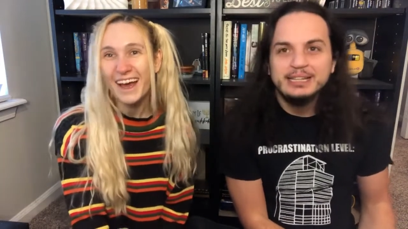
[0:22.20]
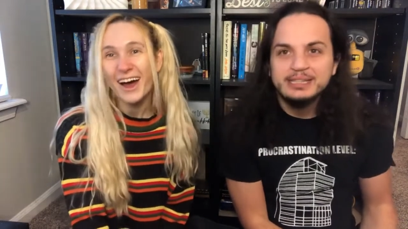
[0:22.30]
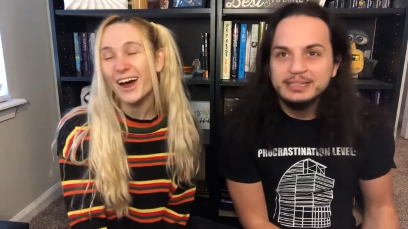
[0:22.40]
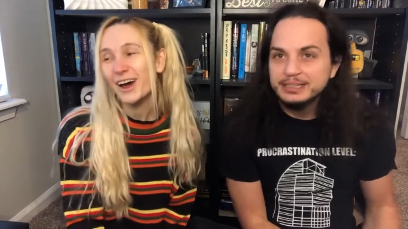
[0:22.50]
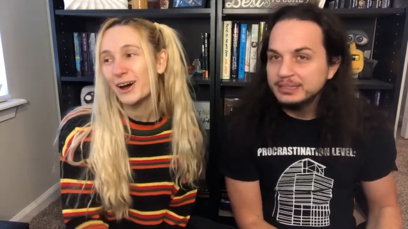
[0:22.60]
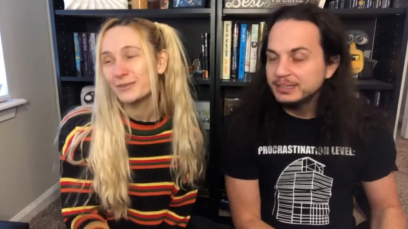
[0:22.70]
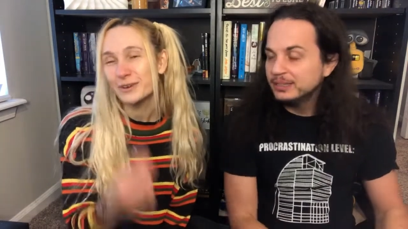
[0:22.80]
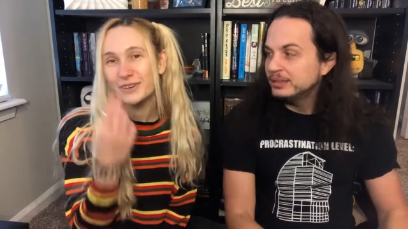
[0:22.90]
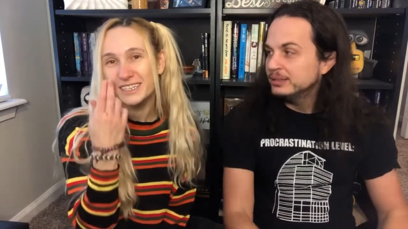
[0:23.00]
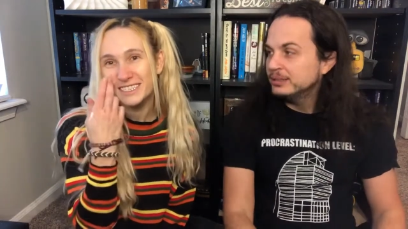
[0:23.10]
Speaker 1: um, we
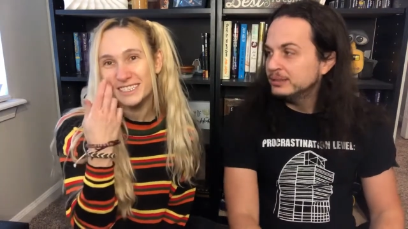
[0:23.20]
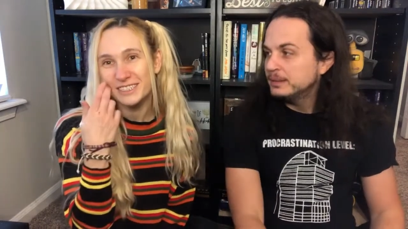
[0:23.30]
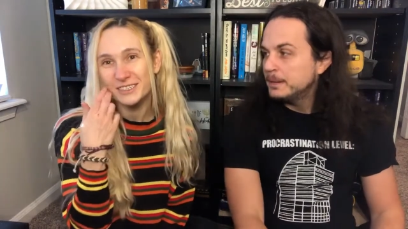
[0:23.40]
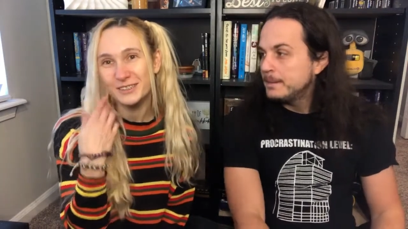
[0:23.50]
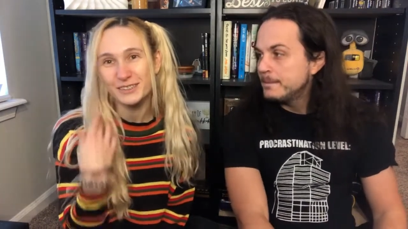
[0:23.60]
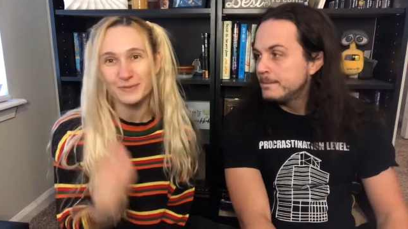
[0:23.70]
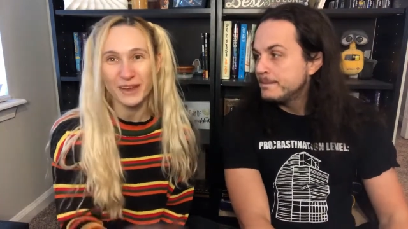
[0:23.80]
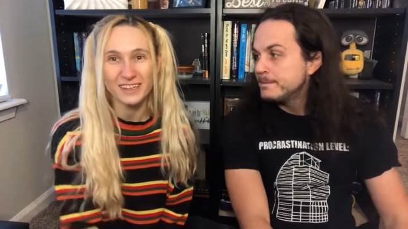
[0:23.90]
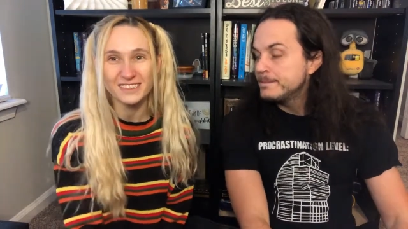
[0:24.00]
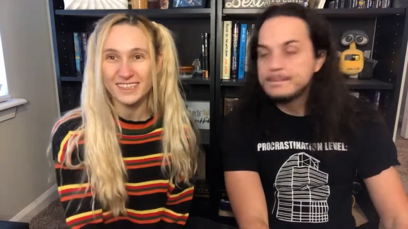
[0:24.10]
wanted to
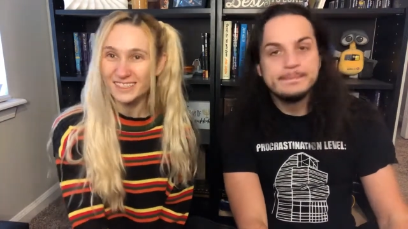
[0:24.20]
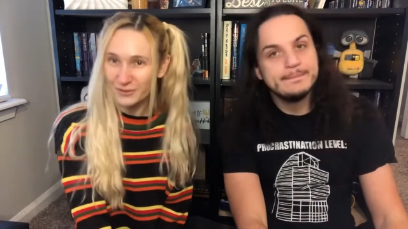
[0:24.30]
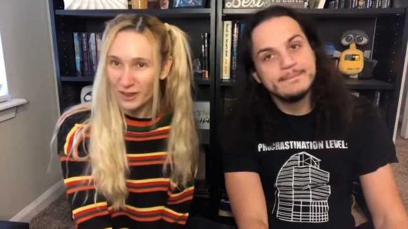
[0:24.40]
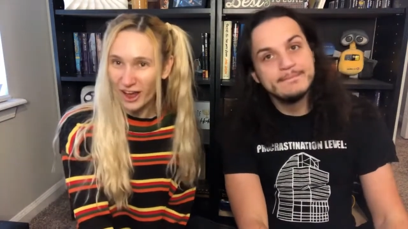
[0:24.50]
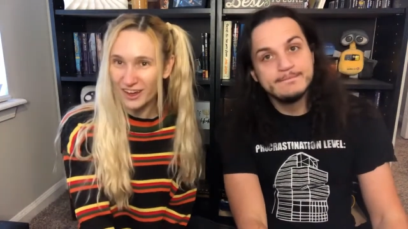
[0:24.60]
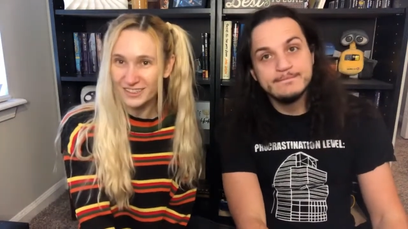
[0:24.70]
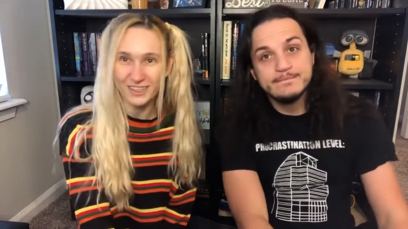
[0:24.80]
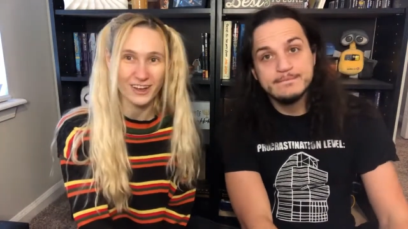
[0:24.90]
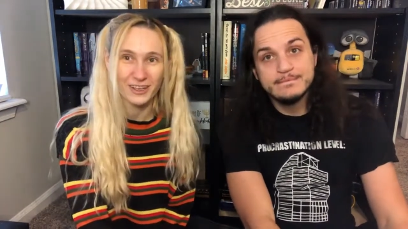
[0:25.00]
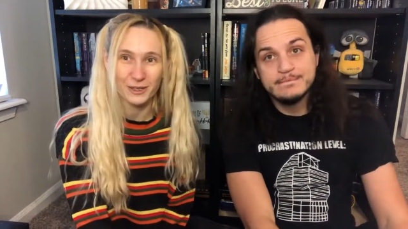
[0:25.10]
spend this vlog
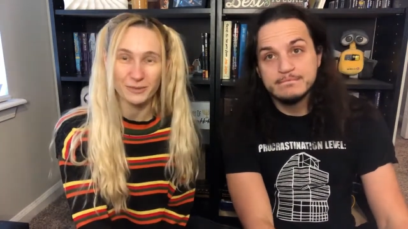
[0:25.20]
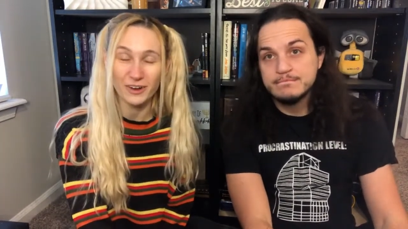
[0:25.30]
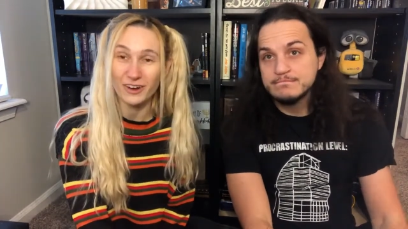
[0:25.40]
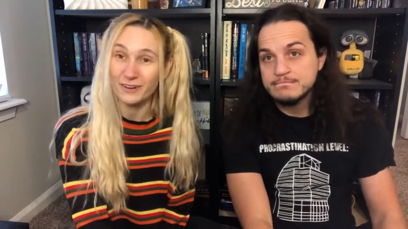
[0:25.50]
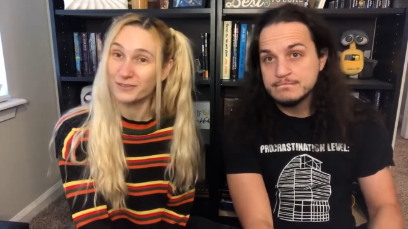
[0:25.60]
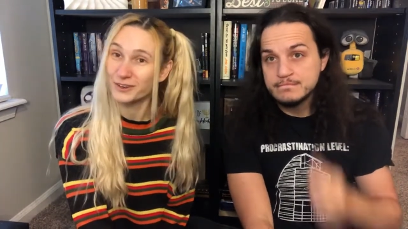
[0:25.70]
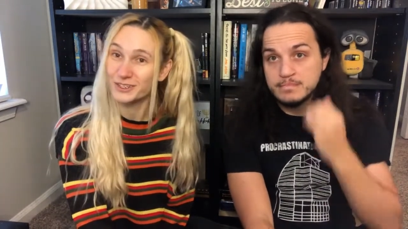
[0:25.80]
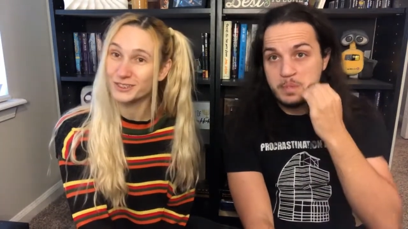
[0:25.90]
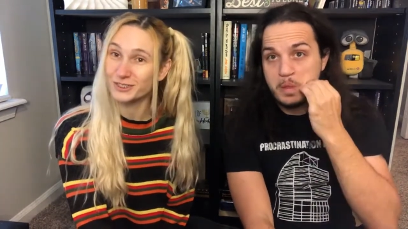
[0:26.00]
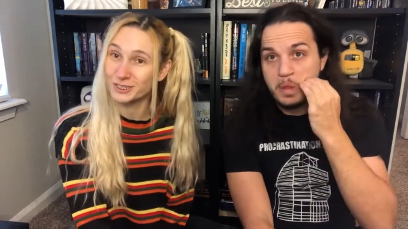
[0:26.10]
talking about our
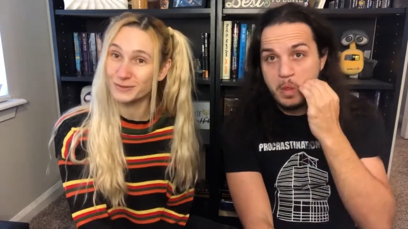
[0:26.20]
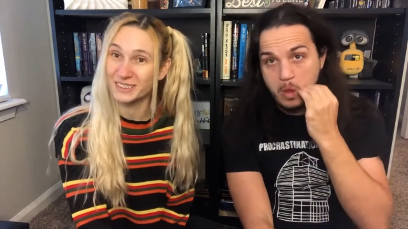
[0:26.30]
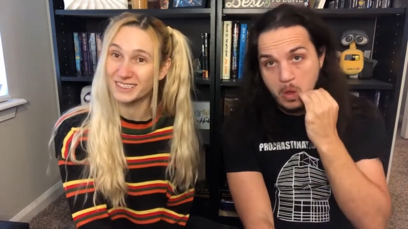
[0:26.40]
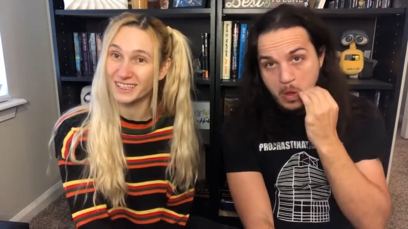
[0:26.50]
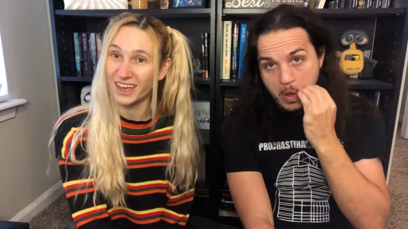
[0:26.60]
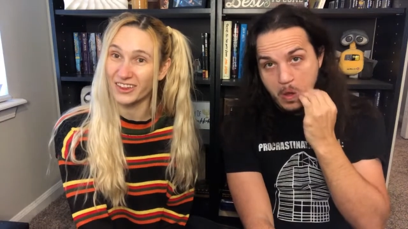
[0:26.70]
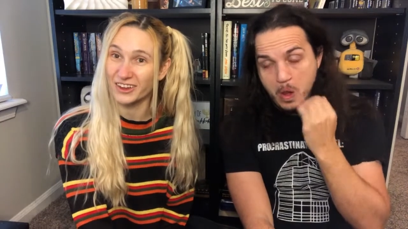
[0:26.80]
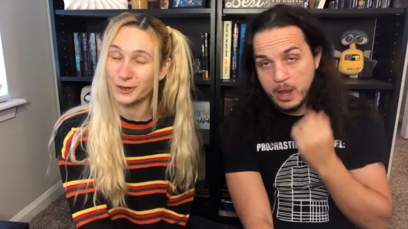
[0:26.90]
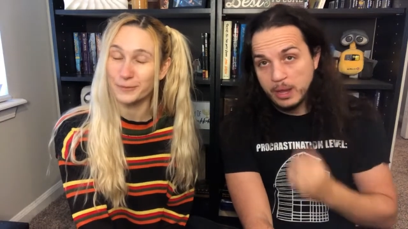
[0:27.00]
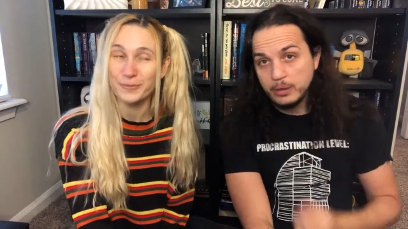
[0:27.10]
first Christmas
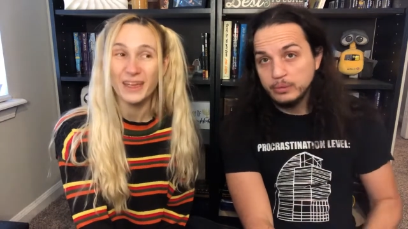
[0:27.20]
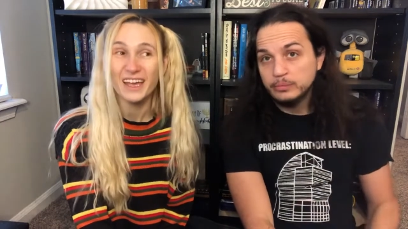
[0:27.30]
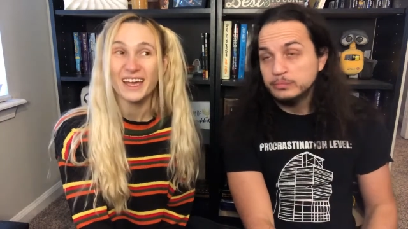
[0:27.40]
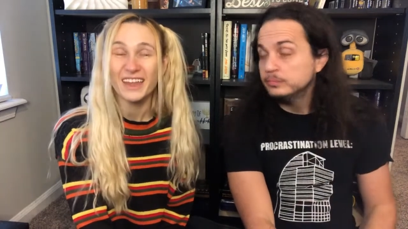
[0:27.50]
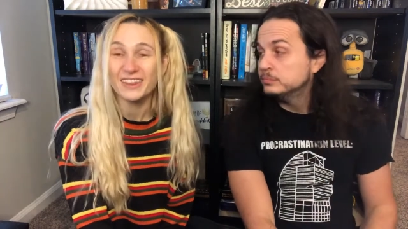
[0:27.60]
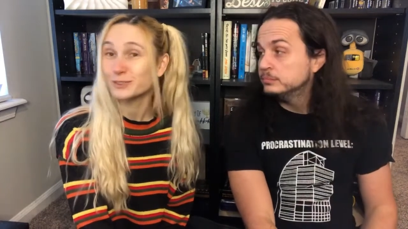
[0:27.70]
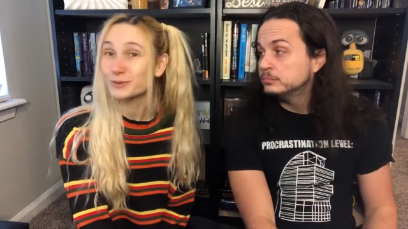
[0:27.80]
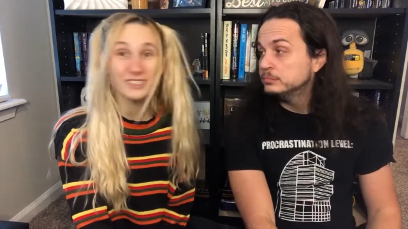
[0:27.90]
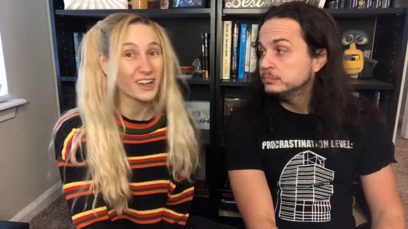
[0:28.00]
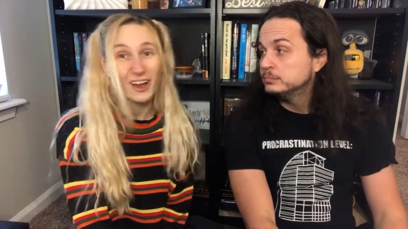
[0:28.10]
together. This
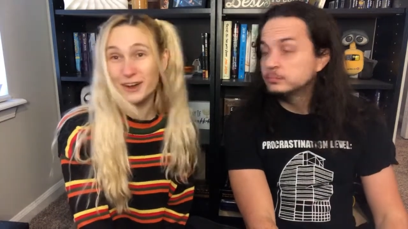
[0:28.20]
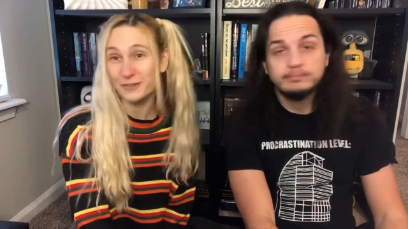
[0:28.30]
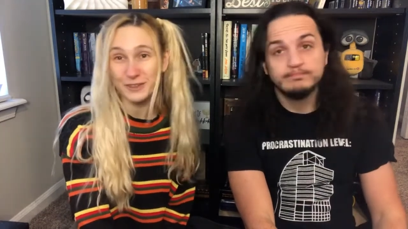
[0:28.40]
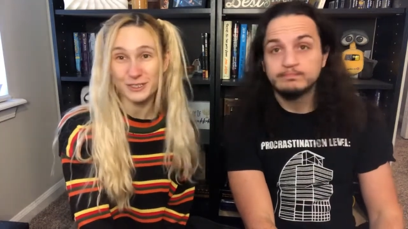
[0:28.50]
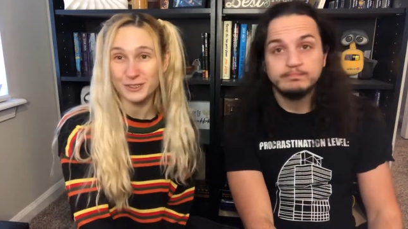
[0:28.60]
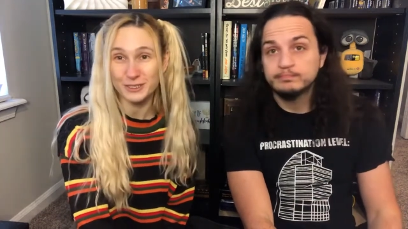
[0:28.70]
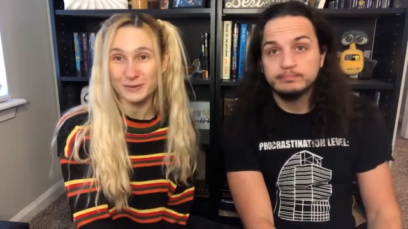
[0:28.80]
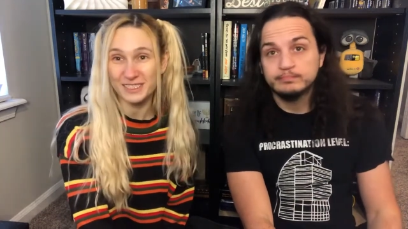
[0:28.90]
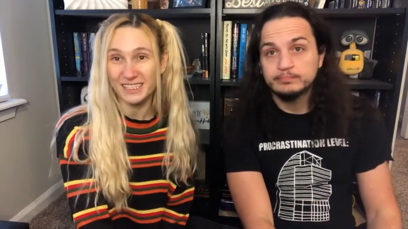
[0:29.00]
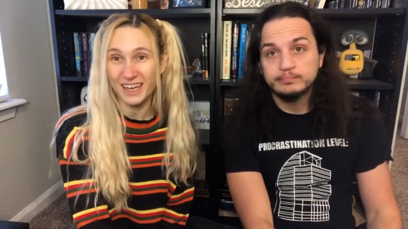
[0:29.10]
was not our first
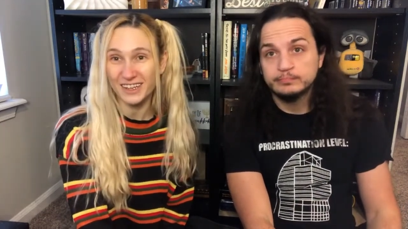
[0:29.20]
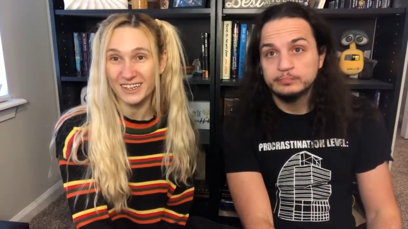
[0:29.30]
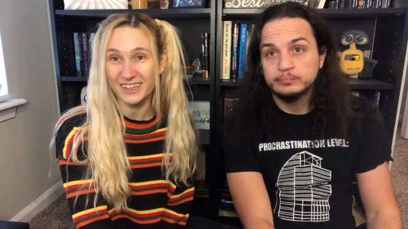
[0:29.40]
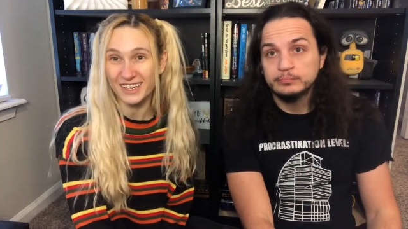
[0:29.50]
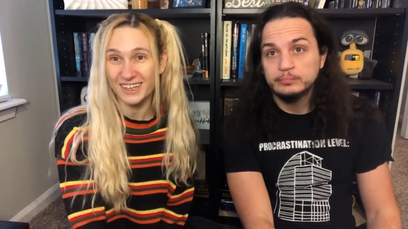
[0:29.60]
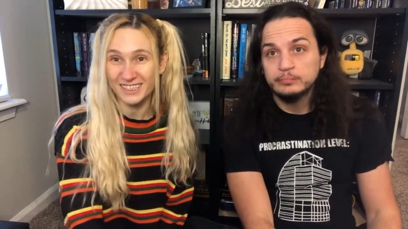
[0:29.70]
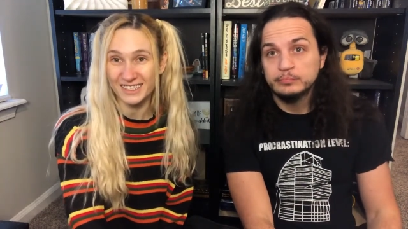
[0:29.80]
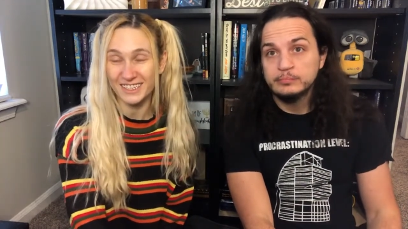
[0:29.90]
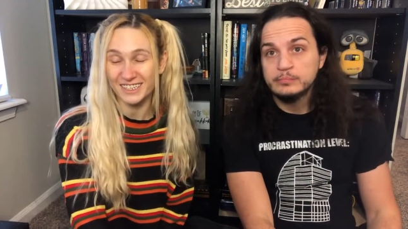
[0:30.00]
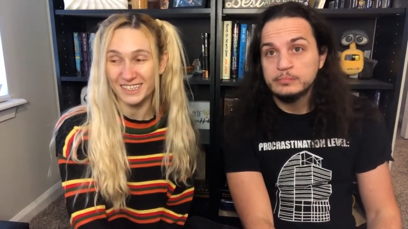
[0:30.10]
Christmas together this
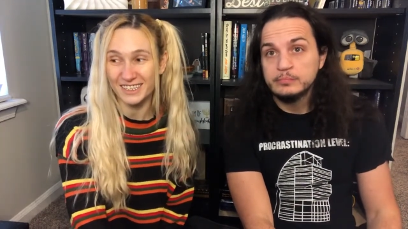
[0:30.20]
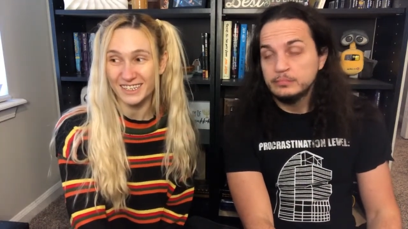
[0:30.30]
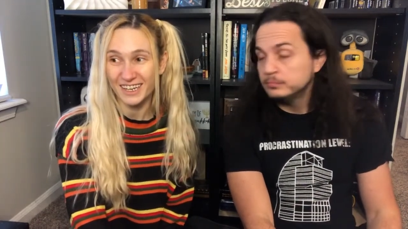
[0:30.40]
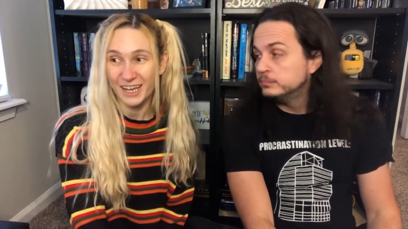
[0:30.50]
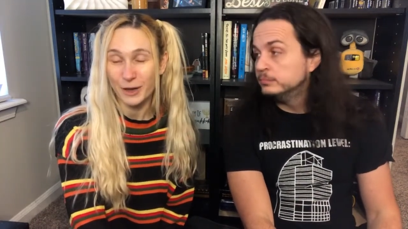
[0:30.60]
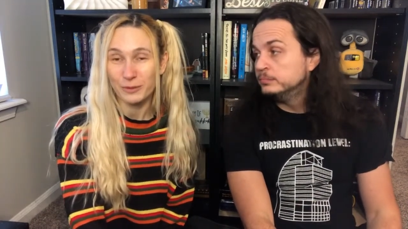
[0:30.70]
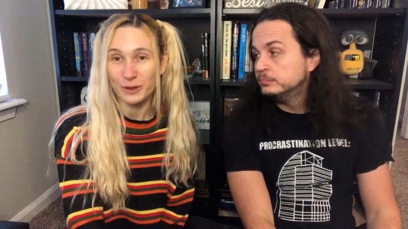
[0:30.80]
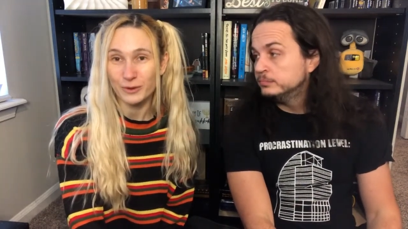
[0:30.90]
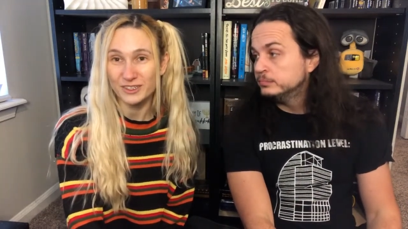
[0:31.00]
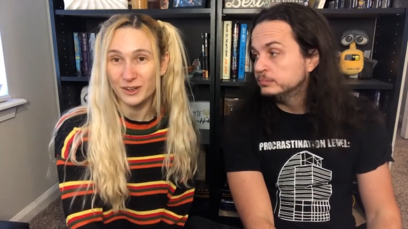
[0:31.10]
year, mm -hmm. but it
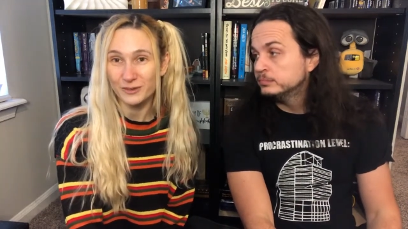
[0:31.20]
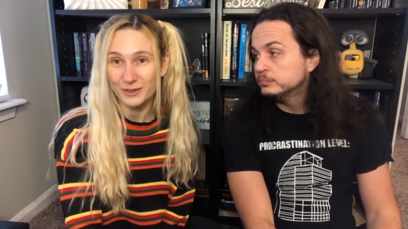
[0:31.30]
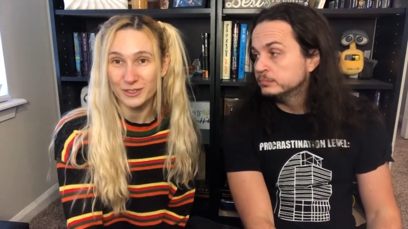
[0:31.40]
was our first